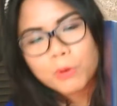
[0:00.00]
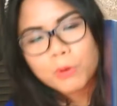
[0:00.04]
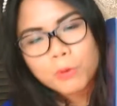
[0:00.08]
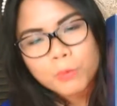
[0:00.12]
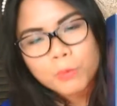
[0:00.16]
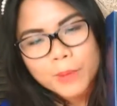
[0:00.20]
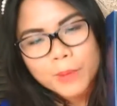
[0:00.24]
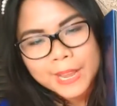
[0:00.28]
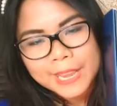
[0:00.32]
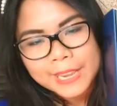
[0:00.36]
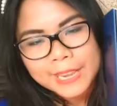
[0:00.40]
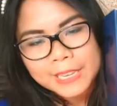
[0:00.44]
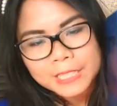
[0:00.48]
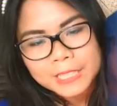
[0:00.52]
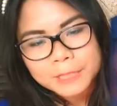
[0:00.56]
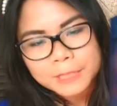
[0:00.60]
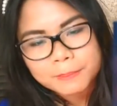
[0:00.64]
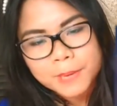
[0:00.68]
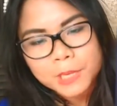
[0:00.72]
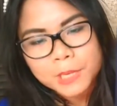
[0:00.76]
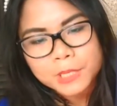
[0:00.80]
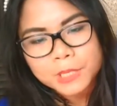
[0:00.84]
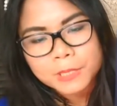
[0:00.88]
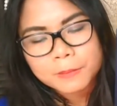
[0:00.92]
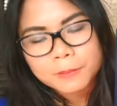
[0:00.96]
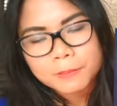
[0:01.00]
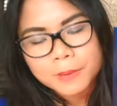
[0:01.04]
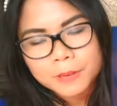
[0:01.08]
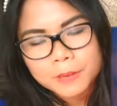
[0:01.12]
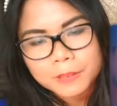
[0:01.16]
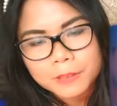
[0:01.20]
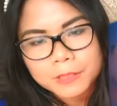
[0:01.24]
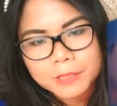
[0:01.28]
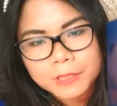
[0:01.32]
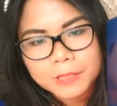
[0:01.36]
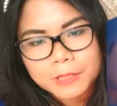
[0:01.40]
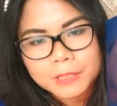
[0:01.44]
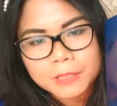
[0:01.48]
away special
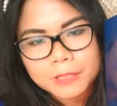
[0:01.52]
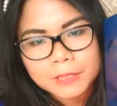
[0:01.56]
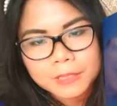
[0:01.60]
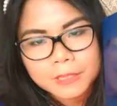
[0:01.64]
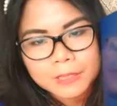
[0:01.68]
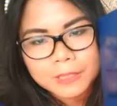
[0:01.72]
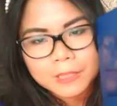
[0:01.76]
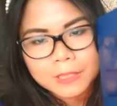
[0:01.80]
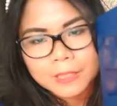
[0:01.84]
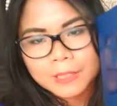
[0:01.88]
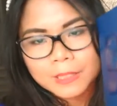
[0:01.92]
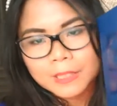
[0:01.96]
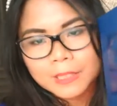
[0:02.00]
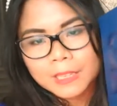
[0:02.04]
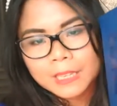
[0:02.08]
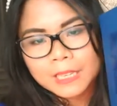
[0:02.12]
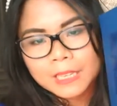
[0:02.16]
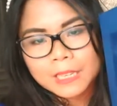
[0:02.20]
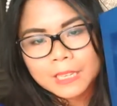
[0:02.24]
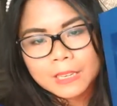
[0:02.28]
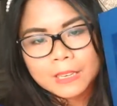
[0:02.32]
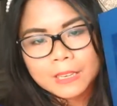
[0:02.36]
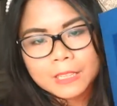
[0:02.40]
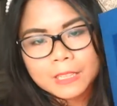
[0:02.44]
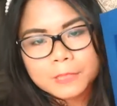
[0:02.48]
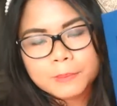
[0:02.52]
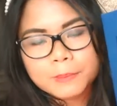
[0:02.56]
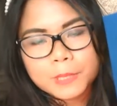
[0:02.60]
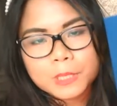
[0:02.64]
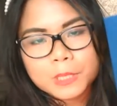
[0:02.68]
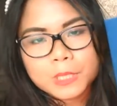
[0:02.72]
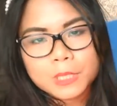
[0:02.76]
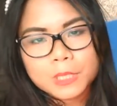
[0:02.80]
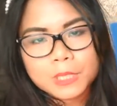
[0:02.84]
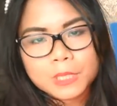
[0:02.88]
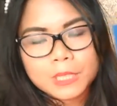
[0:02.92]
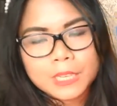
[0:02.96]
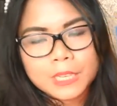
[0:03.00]
boxes,
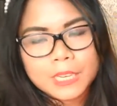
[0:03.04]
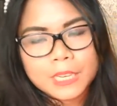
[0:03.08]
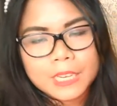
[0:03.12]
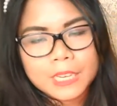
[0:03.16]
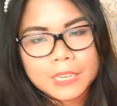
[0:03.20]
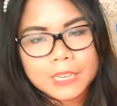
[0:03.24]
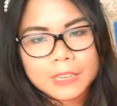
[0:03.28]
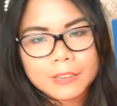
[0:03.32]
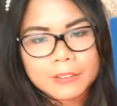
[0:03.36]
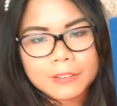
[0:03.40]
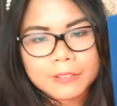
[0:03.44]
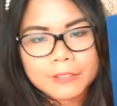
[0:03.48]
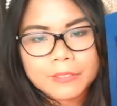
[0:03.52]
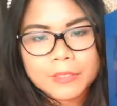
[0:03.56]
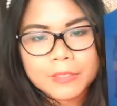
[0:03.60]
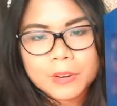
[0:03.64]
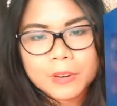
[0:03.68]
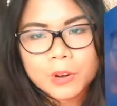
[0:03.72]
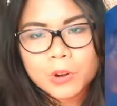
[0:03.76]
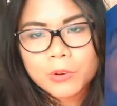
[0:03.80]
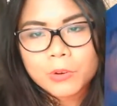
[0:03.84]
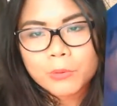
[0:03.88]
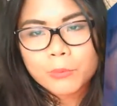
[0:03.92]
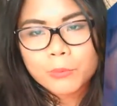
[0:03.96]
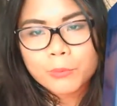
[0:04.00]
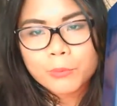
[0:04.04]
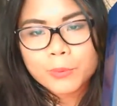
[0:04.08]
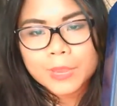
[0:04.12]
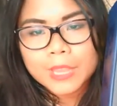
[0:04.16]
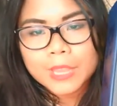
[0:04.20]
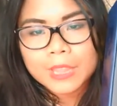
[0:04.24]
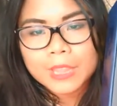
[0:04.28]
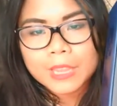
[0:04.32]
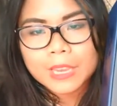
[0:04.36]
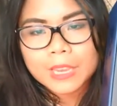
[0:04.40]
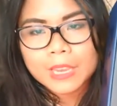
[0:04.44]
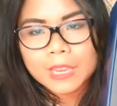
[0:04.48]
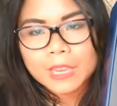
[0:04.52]
especially if they're
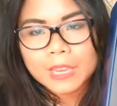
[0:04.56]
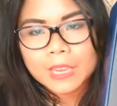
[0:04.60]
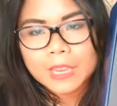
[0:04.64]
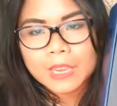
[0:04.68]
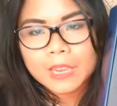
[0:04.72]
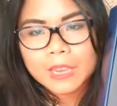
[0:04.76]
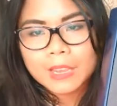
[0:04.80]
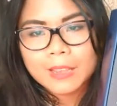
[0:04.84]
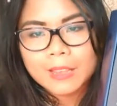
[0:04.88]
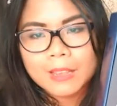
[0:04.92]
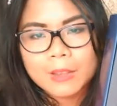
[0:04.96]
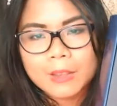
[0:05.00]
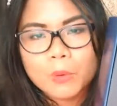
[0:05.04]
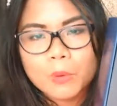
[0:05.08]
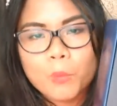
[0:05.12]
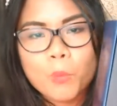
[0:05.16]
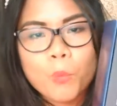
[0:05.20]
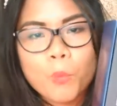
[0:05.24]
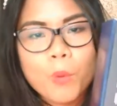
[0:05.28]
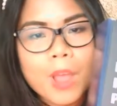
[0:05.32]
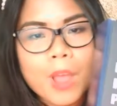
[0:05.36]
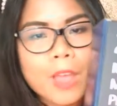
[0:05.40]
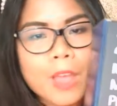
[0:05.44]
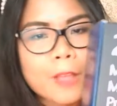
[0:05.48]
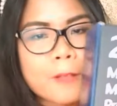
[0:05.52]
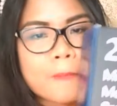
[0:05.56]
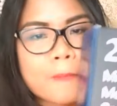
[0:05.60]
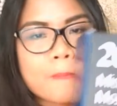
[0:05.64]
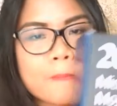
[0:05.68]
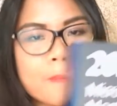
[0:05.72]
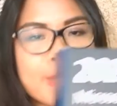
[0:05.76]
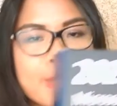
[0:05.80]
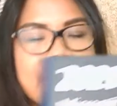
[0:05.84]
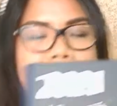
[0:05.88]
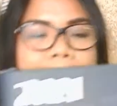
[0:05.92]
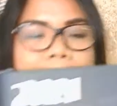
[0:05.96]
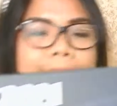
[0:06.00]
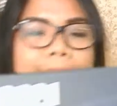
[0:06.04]
really well
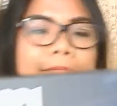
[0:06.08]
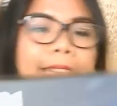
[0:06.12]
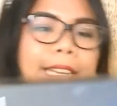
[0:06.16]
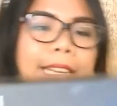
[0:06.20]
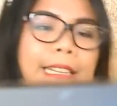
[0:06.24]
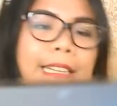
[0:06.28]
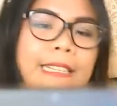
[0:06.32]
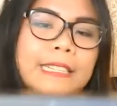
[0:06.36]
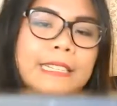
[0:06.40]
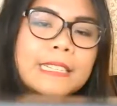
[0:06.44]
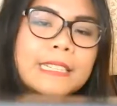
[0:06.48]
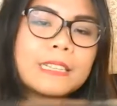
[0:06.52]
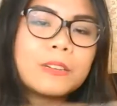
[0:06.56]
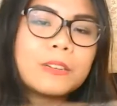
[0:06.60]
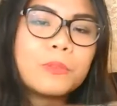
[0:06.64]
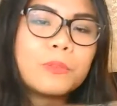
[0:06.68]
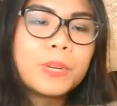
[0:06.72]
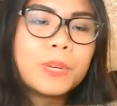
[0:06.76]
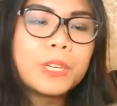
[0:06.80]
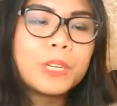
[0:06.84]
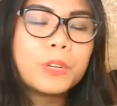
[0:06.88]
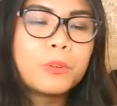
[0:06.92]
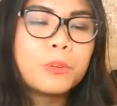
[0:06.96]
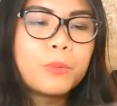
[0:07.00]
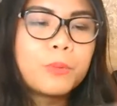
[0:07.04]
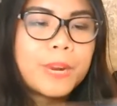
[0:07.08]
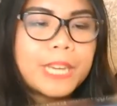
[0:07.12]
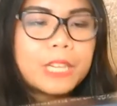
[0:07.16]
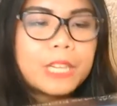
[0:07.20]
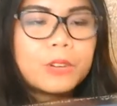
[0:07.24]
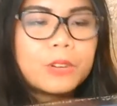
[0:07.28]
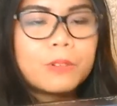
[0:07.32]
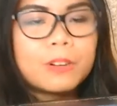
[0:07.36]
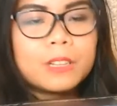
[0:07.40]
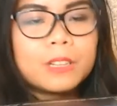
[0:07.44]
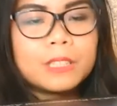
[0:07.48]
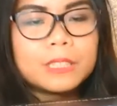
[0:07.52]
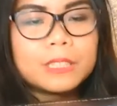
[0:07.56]
made with great
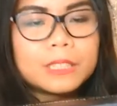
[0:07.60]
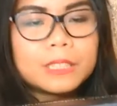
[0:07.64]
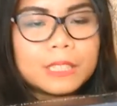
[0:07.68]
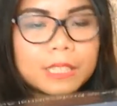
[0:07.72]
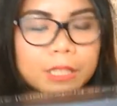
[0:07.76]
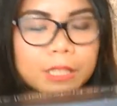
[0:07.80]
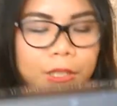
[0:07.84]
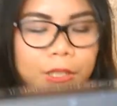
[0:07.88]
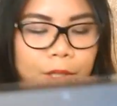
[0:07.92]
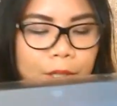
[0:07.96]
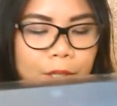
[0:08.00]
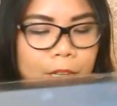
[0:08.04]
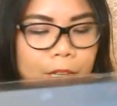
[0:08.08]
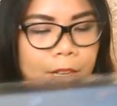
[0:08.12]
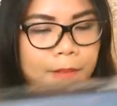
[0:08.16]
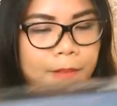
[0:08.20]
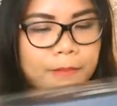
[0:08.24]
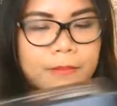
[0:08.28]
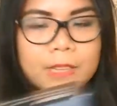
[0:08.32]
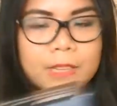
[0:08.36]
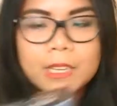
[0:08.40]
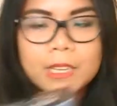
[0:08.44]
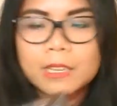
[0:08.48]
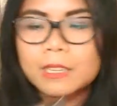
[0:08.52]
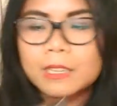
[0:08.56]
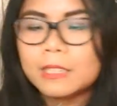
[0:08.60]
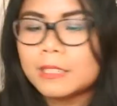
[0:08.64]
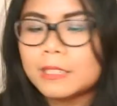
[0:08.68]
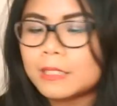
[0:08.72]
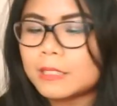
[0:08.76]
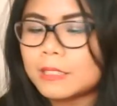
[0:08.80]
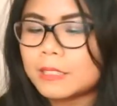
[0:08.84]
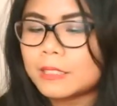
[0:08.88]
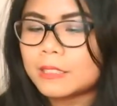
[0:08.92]
quality. So I'm gonna